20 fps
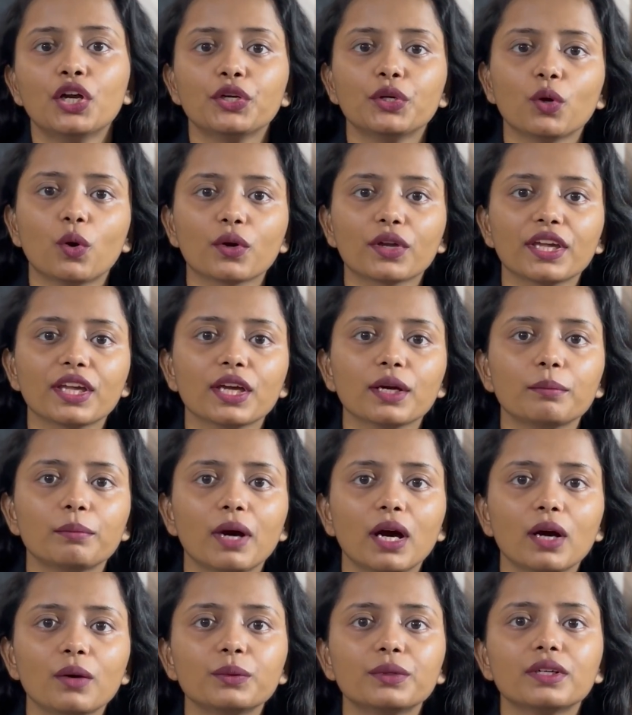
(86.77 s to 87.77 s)
Talking
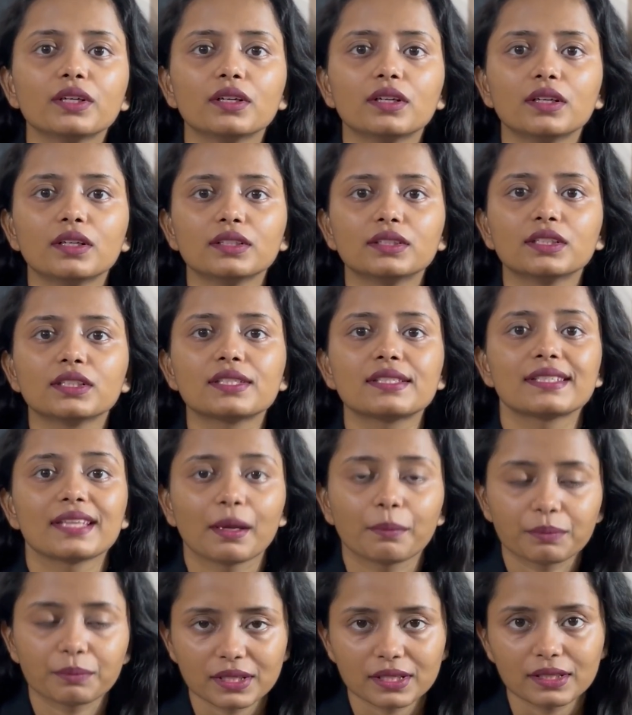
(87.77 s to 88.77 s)
about the
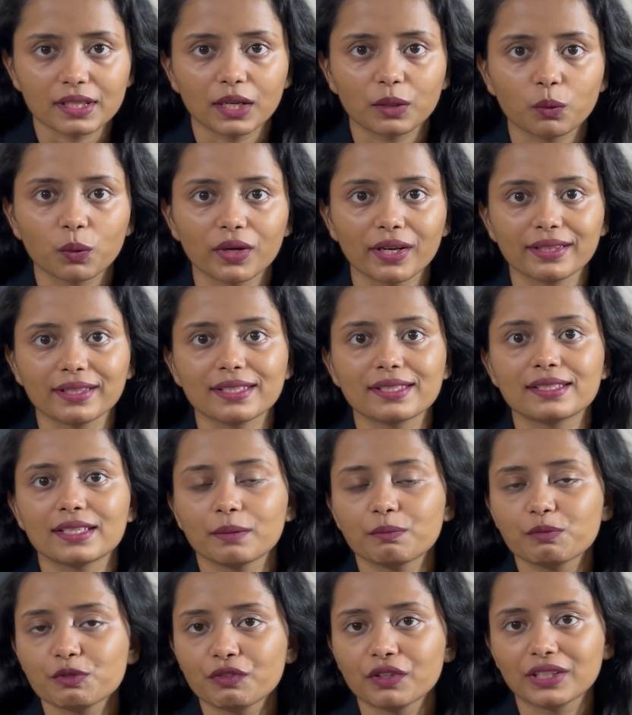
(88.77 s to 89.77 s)
steps, that what are the
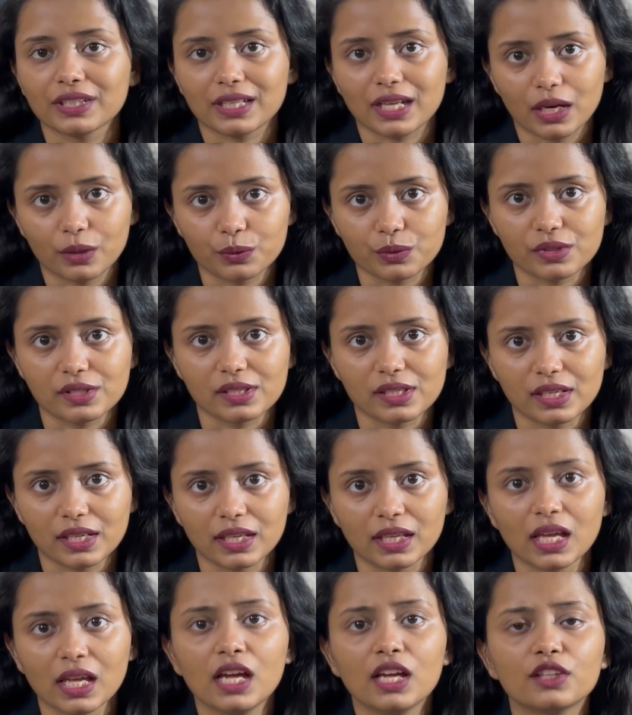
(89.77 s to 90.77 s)
steps for the counselling.
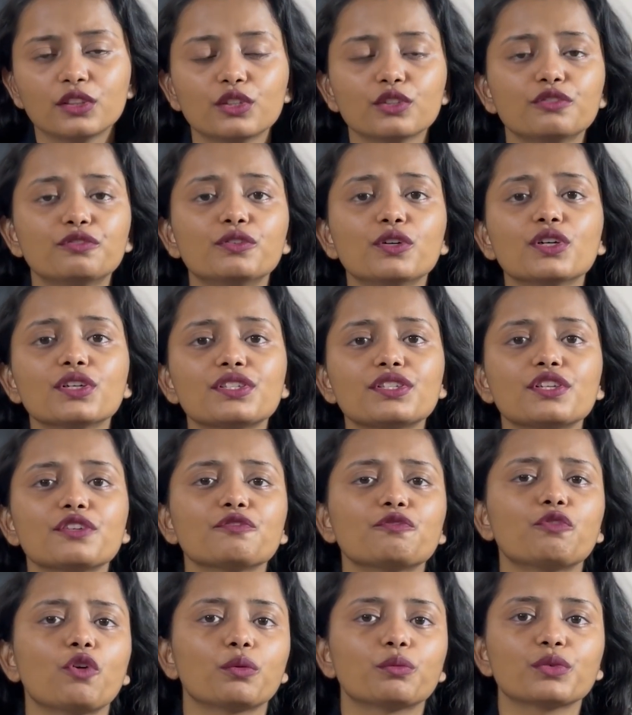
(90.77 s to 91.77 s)
The first
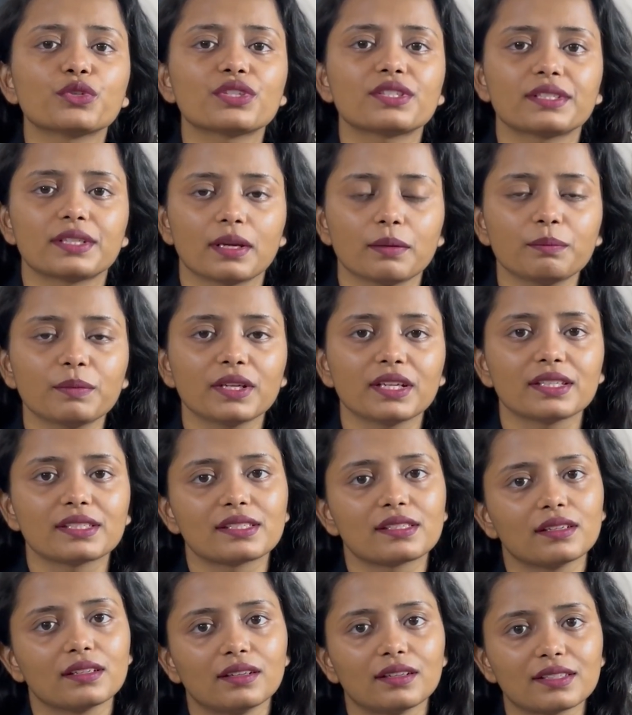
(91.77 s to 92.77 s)
and foremost step
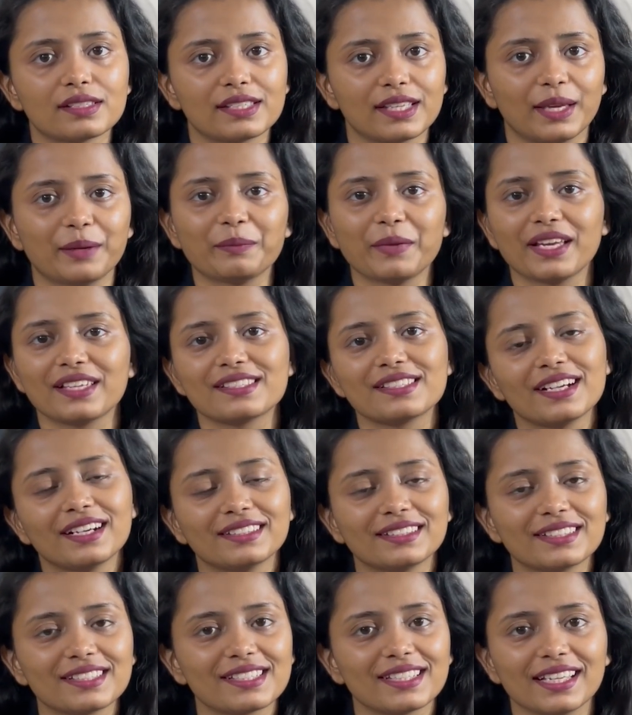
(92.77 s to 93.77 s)
is same as the
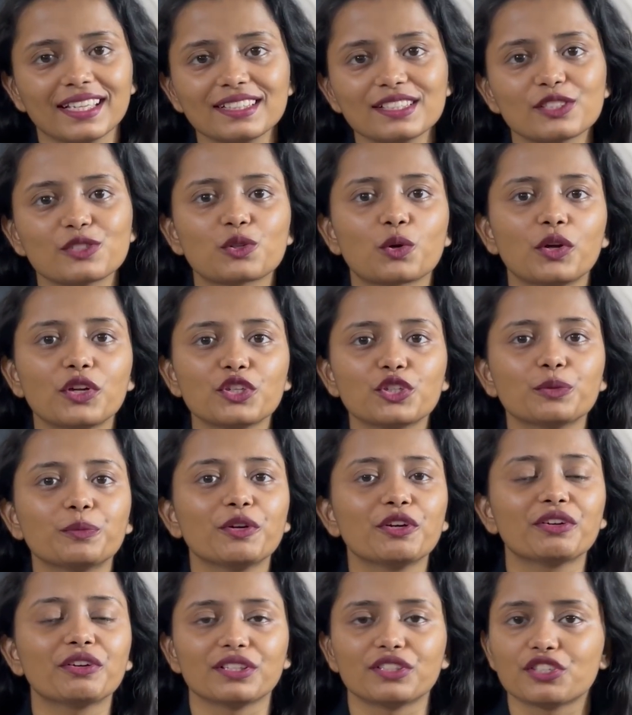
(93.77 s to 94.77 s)
other states. It's going to be
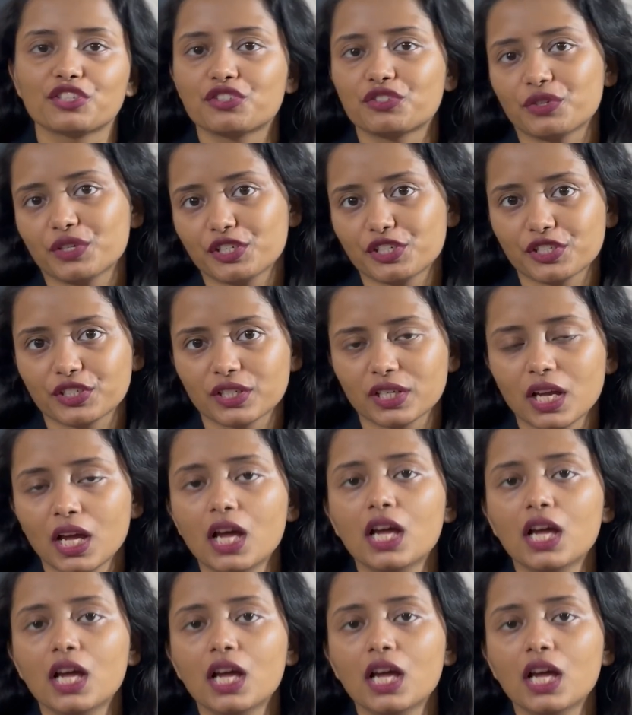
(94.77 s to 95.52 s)
a registration.